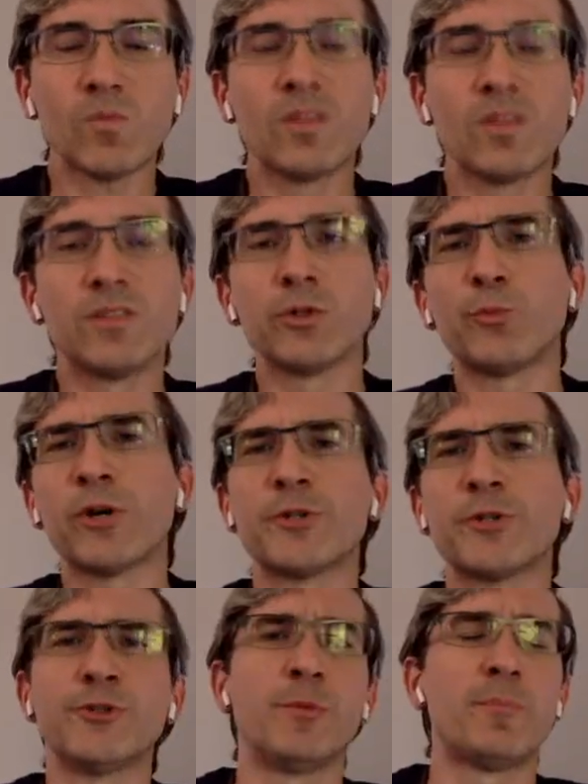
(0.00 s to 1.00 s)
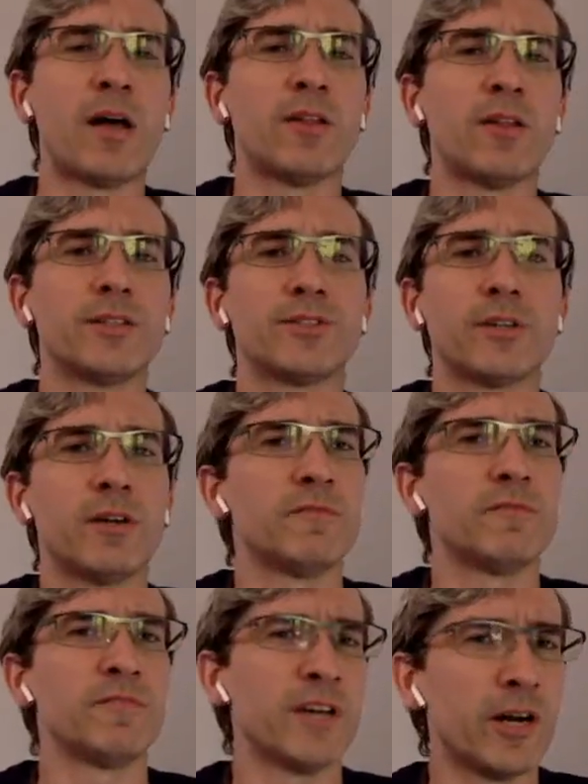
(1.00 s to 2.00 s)
Zero pressure and ballast are
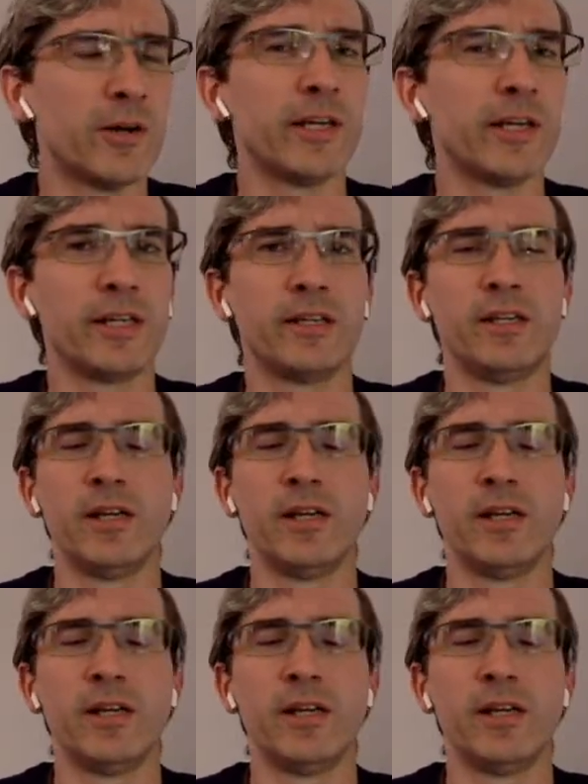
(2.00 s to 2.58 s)
very